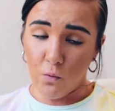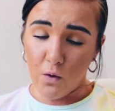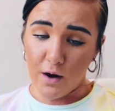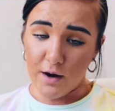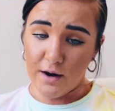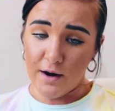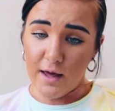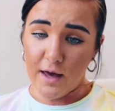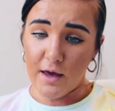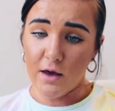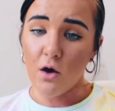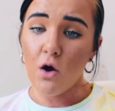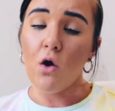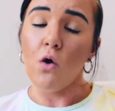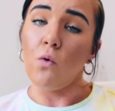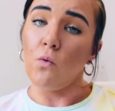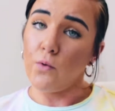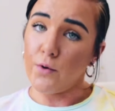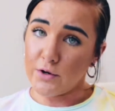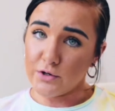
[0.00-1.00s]
one day.
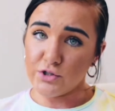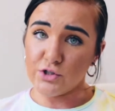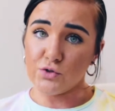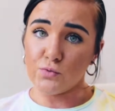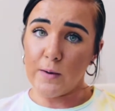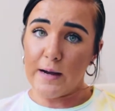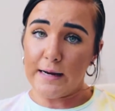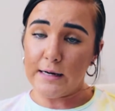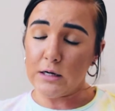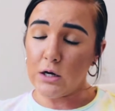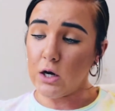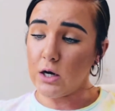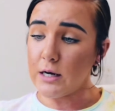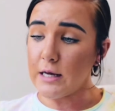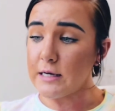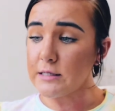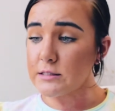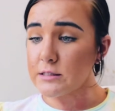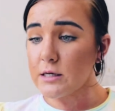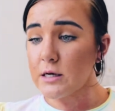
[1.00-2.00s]
We're just waiting on
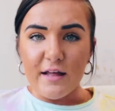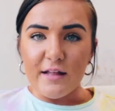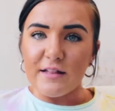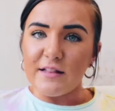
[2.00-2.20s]
it.